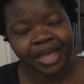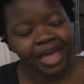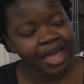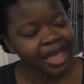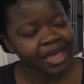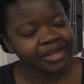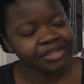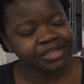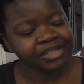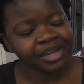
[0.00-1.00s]

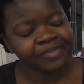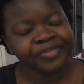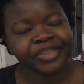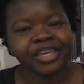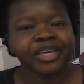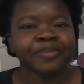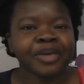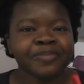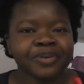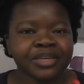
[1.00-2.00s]
And I'm thinking
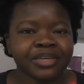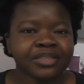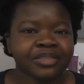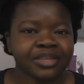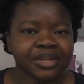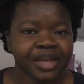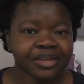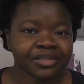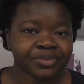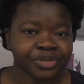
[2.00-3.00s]
maybe the
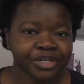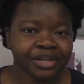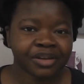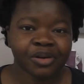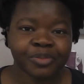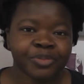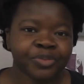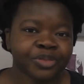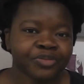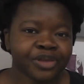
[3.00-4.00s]
next one, I can't remember
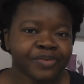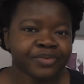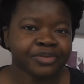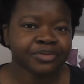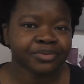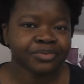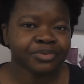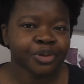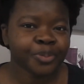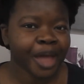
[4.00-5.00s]
what the flavour is
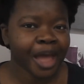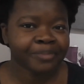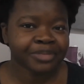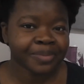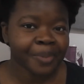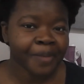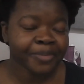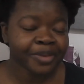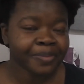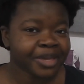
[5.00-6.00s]
called, perhaps that might
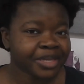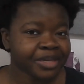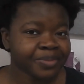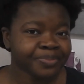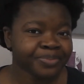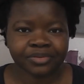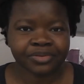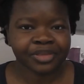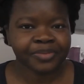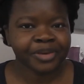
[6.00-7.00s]
be a medium.
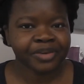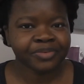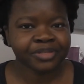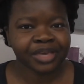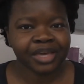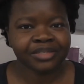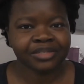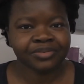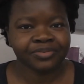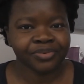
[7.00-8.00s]
So they may have just
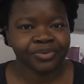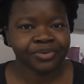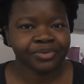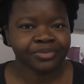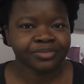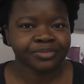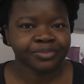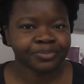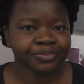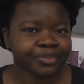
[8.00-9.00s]
catered for
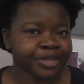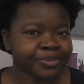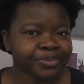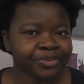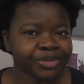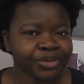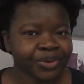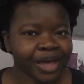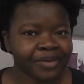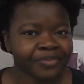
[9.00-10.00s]
people who
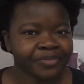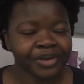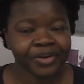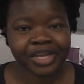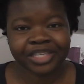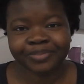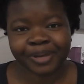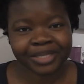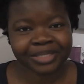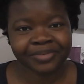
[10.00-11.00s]
have varying
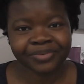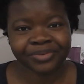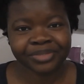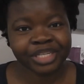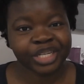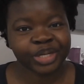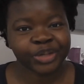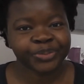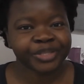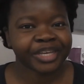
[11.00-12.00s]
spice levels, I don't
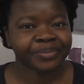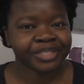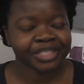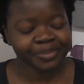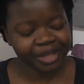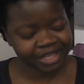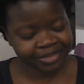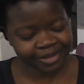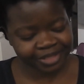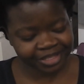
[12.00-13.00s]
know, but that would seem like a
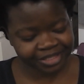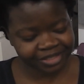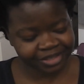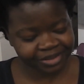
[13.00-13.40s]
smart thing to do.